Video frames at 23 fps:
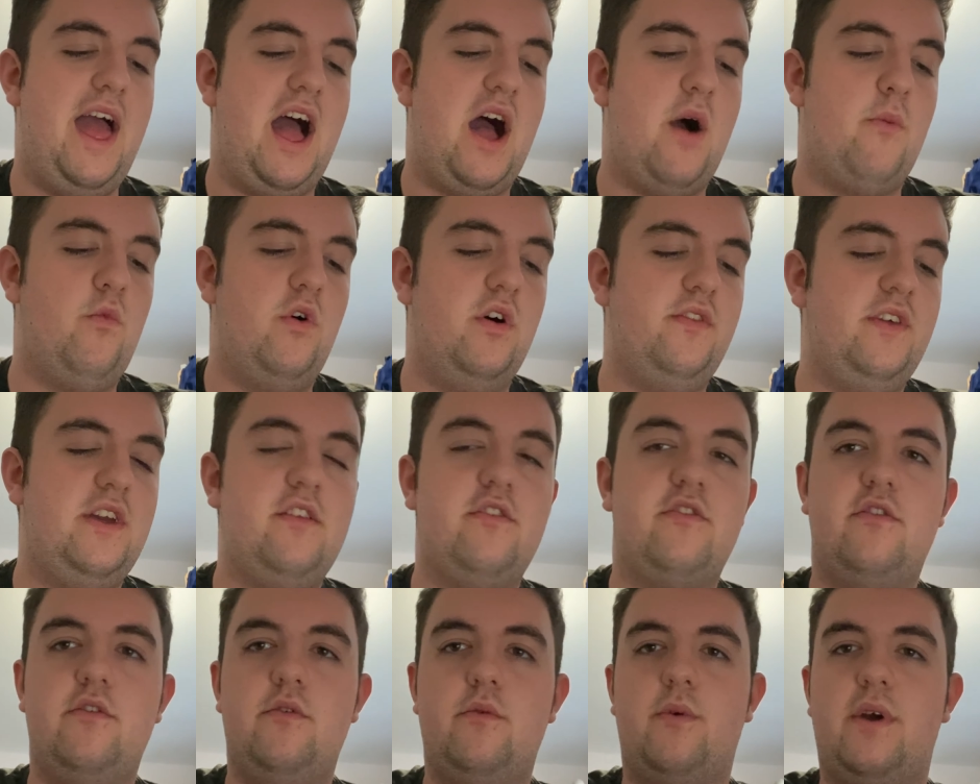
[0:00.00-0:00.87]
And what they
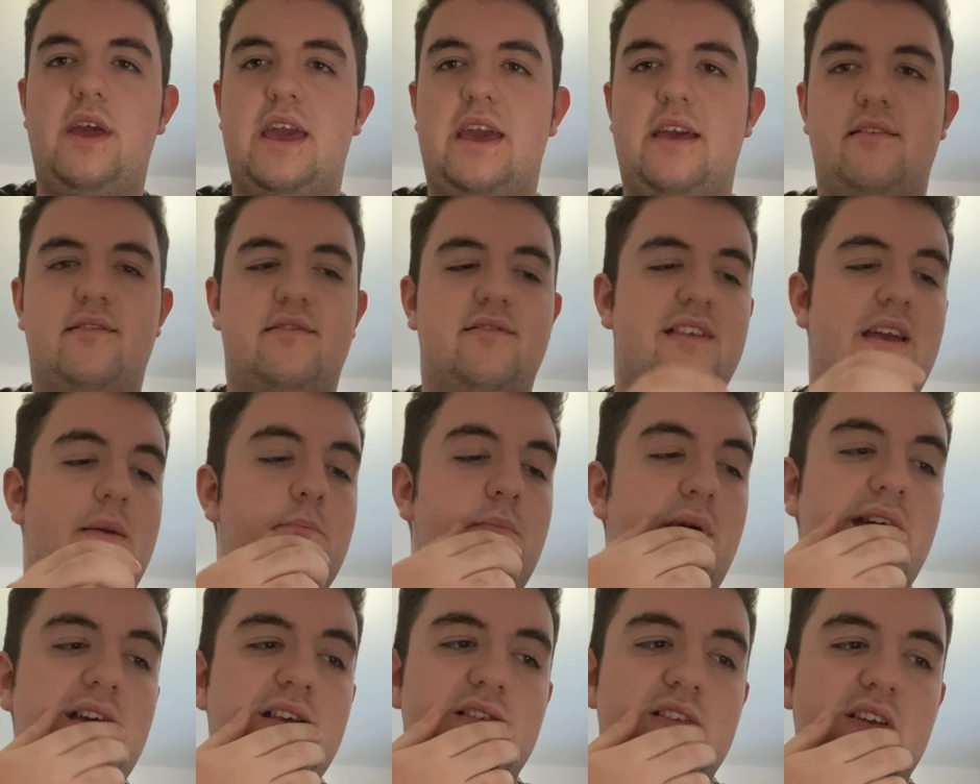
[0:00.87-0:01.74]
do is they
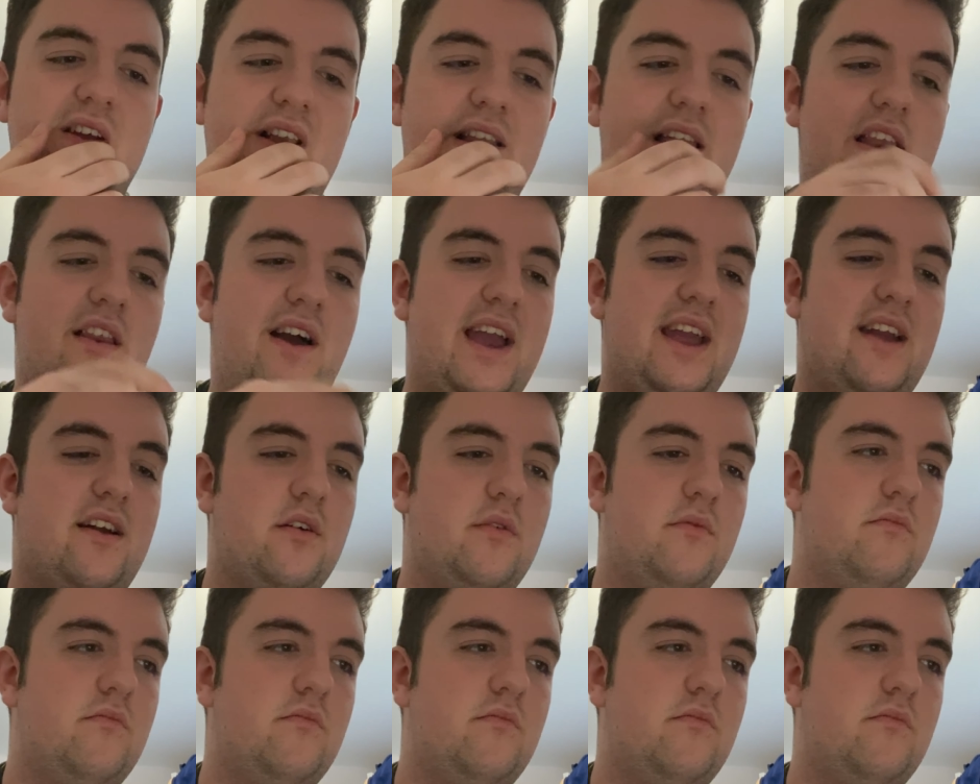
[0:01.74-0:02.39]
basically like